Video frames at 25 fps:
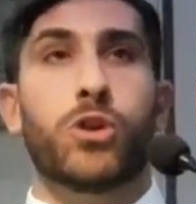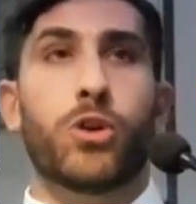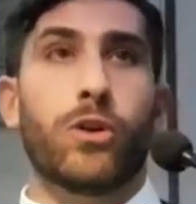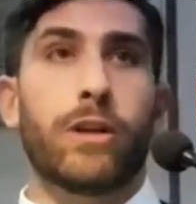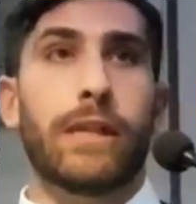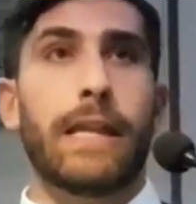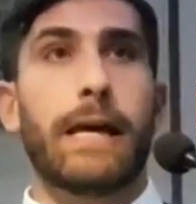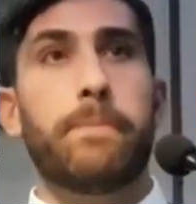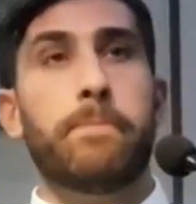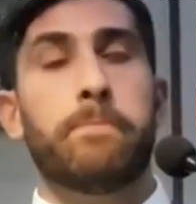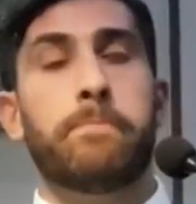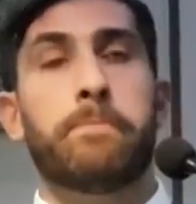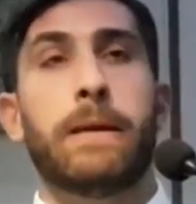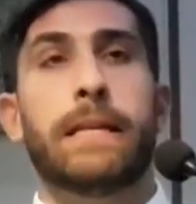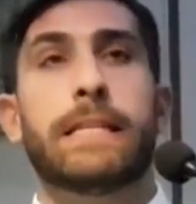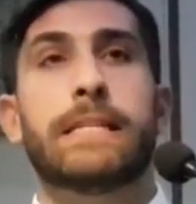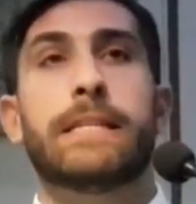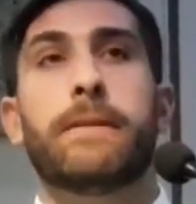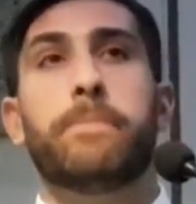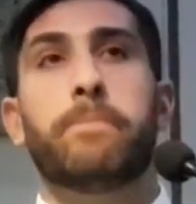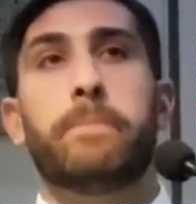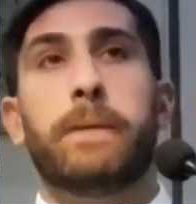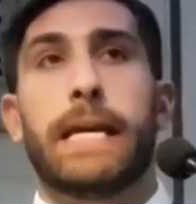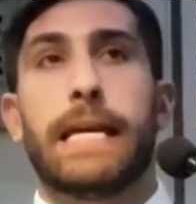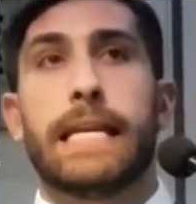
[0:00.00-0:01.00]
So during
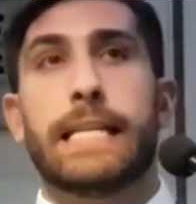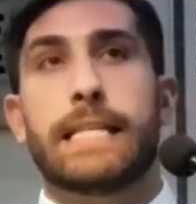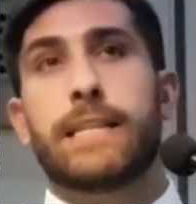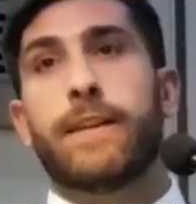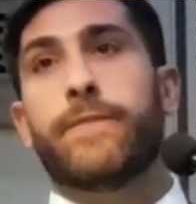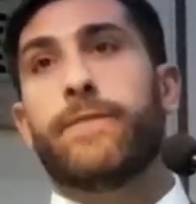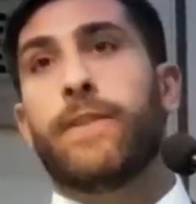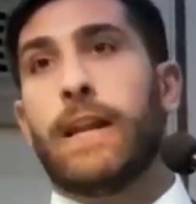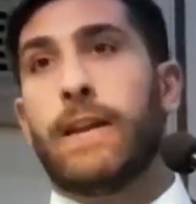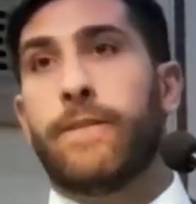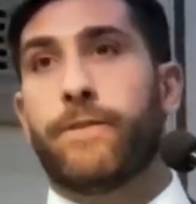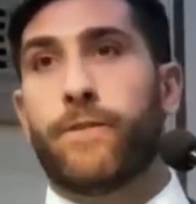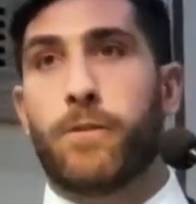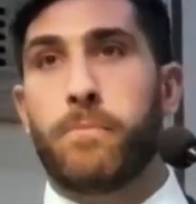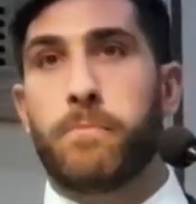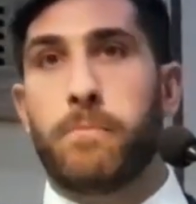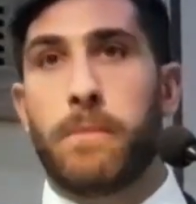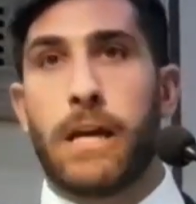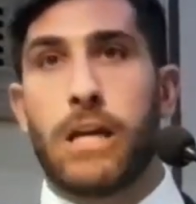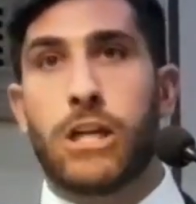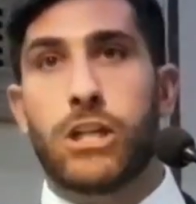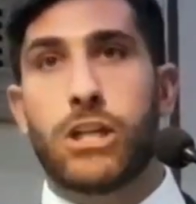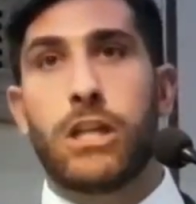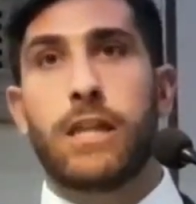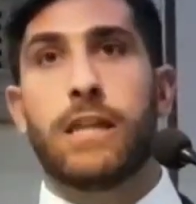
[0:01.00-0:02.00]
that bits and pieces of
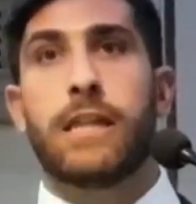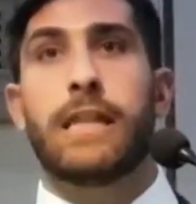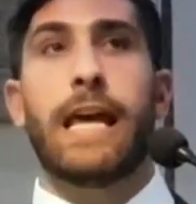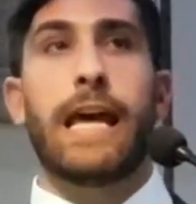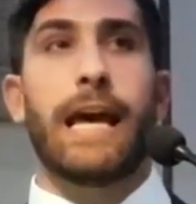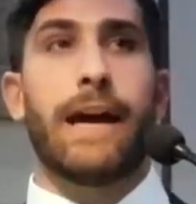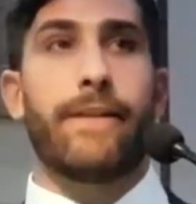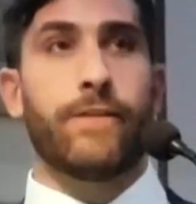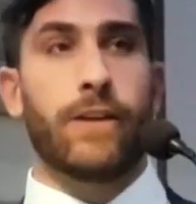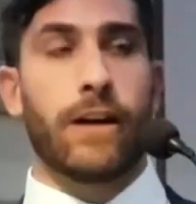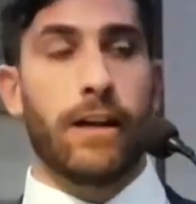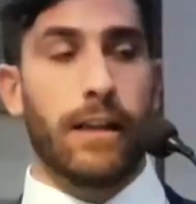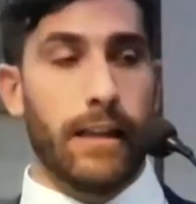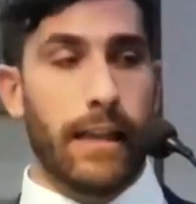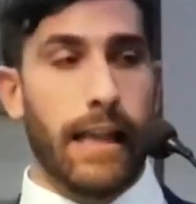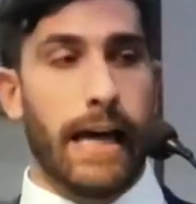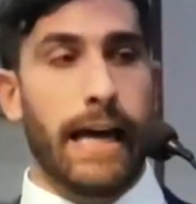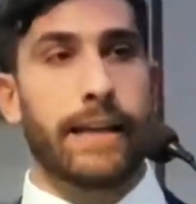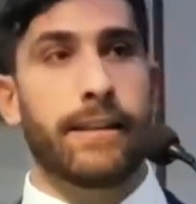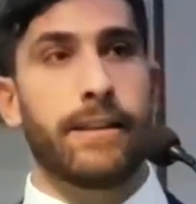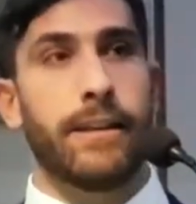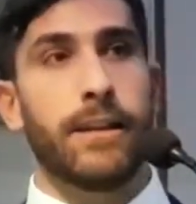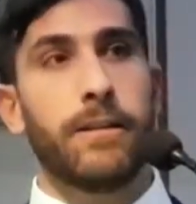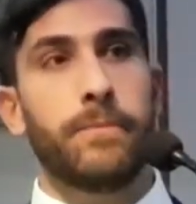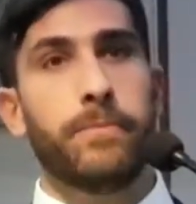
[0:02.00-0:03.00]
information they
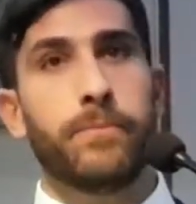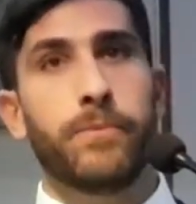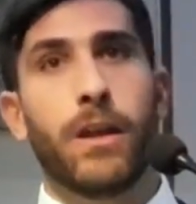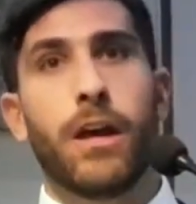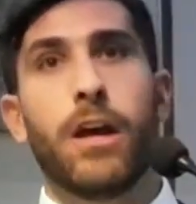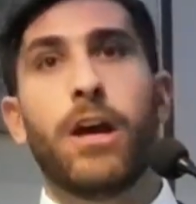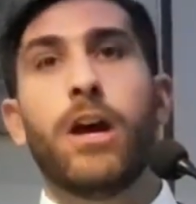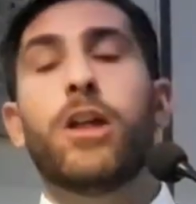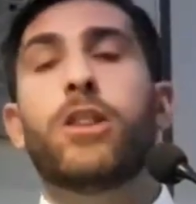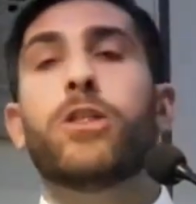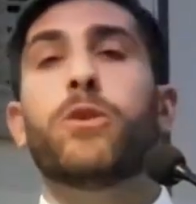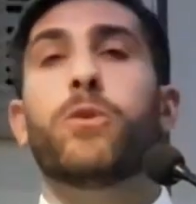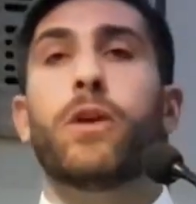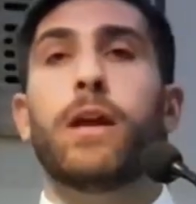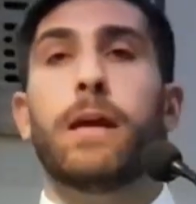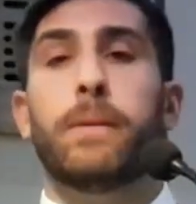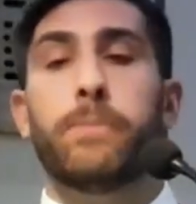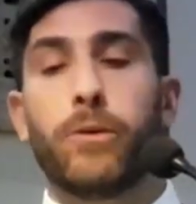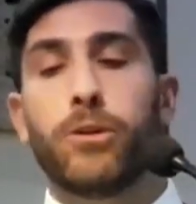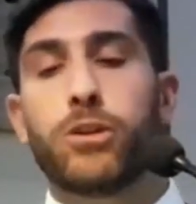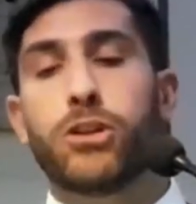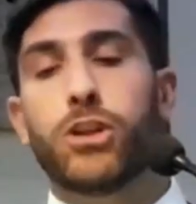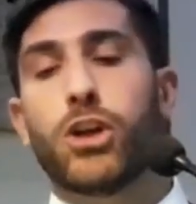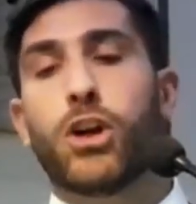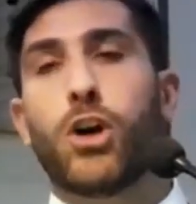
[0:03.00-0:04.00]
have collected,
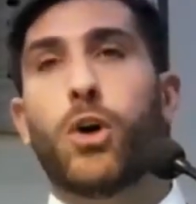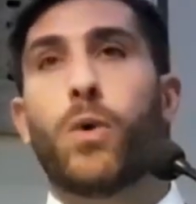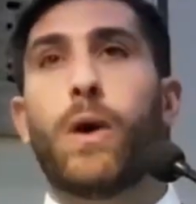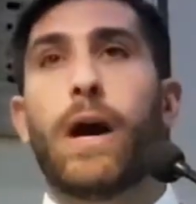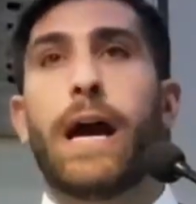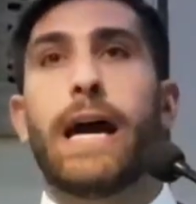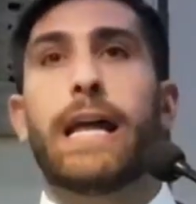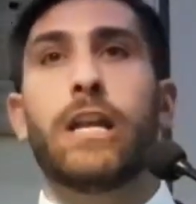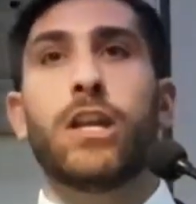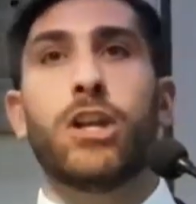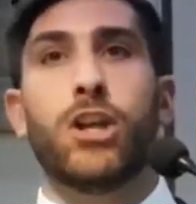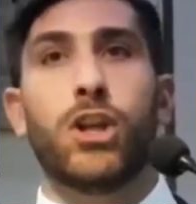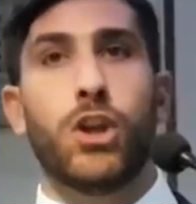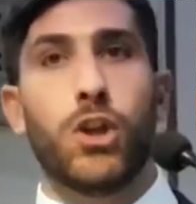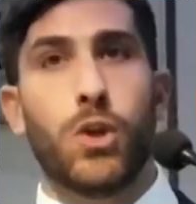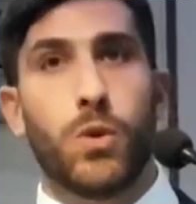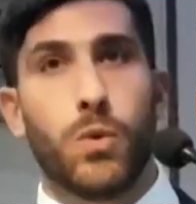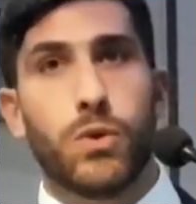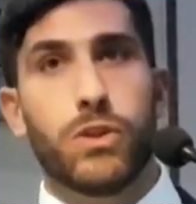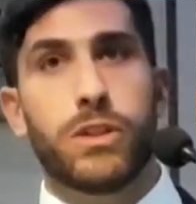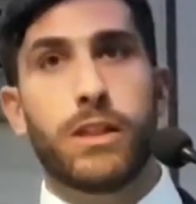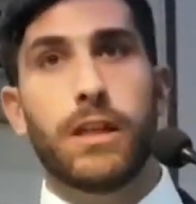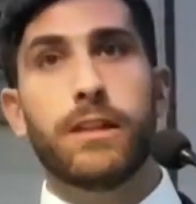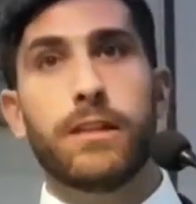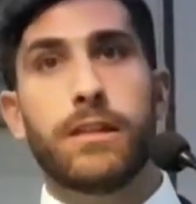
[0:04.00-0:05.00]
they're able to go
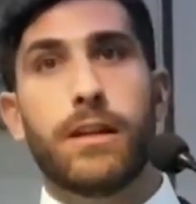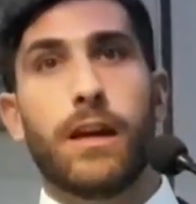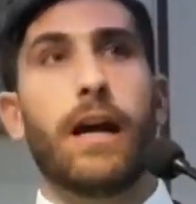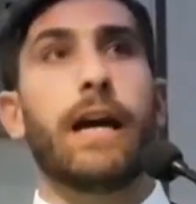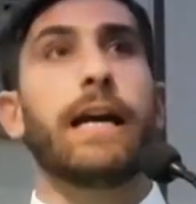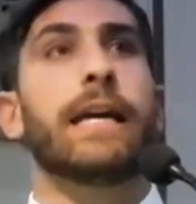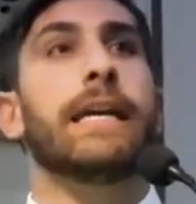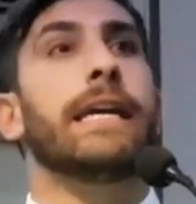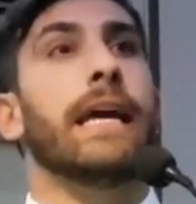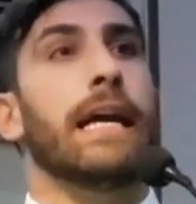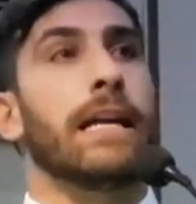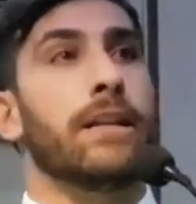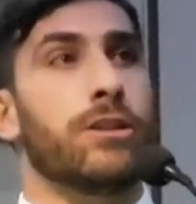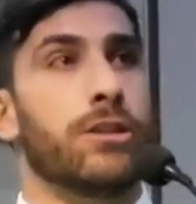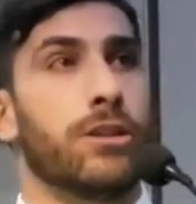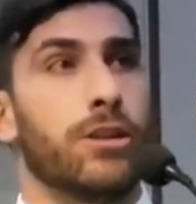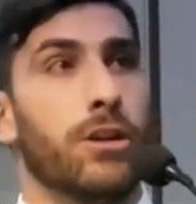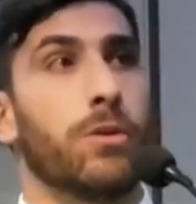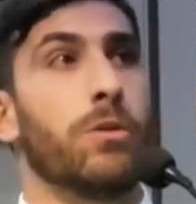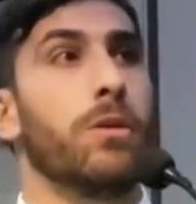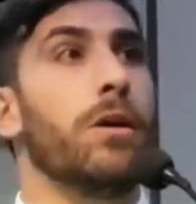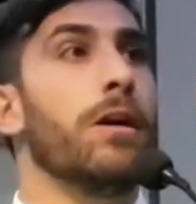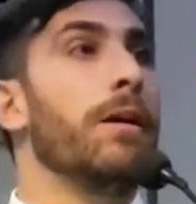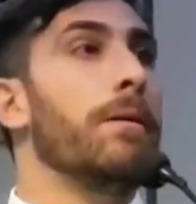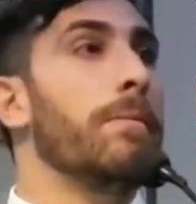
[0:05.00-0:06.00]
ahead and use it
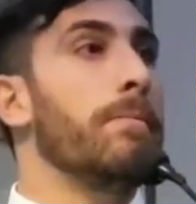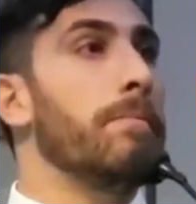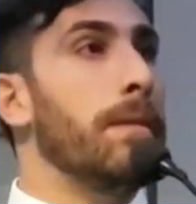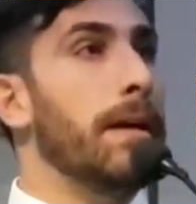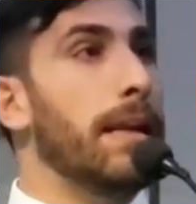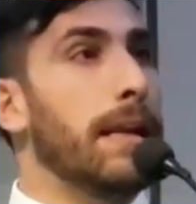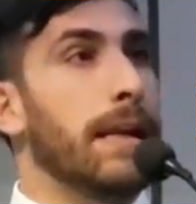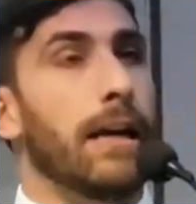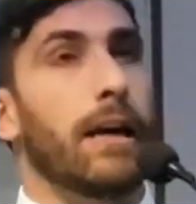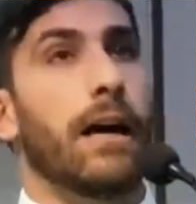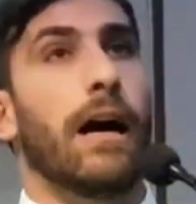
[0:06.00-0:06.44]
against you.